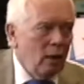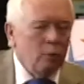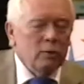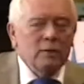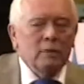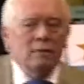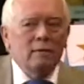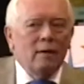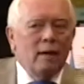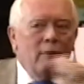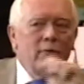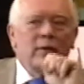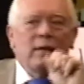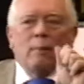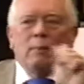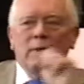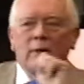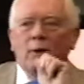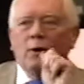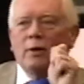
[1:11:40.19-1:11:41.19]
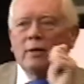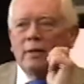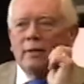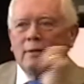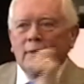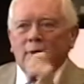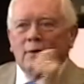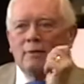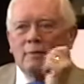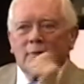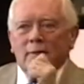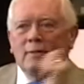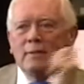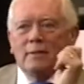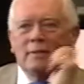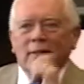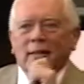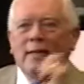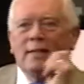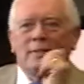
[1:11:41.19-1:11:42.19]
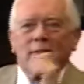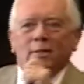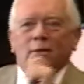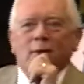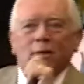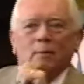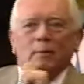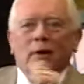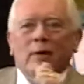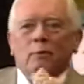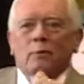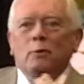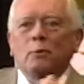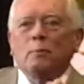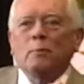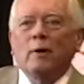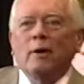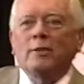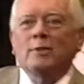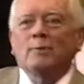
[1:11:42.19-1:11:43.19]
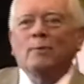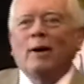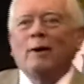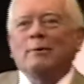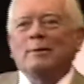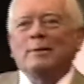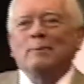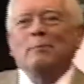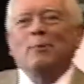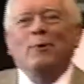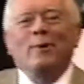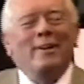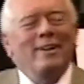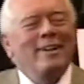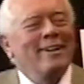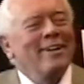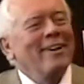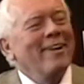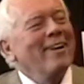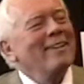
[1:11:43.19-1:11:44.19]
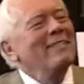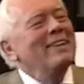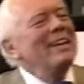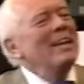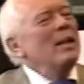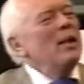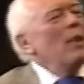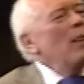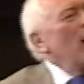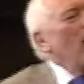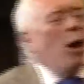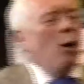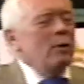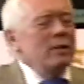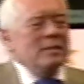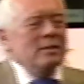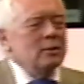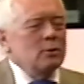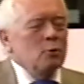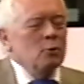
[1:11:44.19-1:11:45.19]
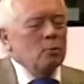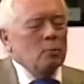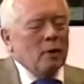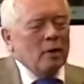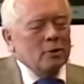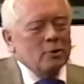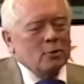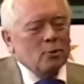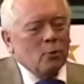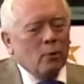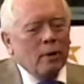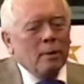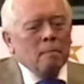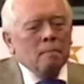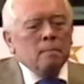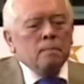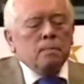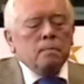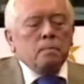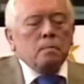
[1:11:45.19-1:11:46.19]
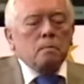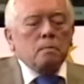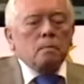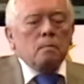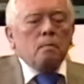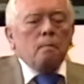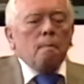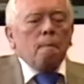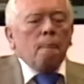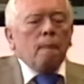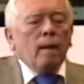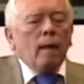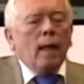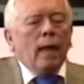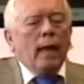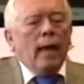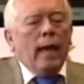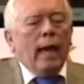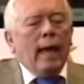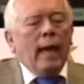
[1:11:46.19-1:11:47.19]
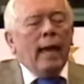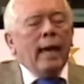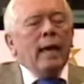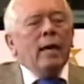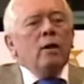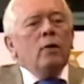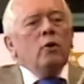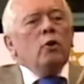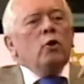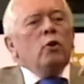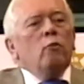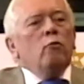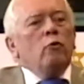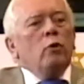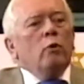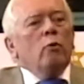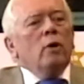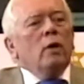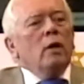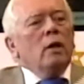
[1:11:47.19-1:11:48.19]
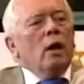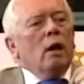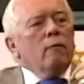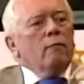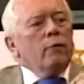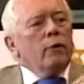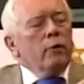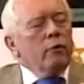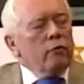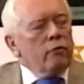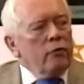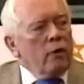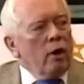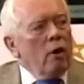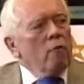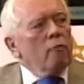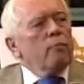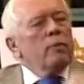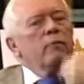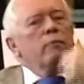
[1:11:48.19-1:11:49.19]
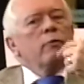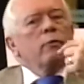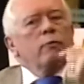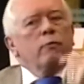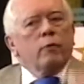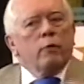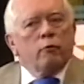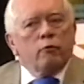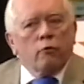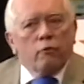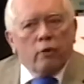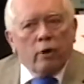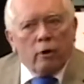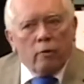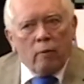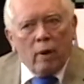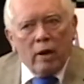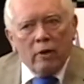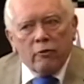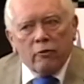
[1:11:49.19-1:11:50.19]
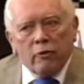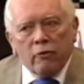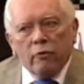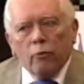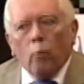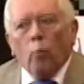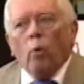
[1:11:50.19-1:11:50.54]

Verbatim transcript: Always, every time he talked, he talked kids, I talked about toothbrush and why it was important to Utah. Always this toothbrush story. And you do it not for yourself, but for future generations.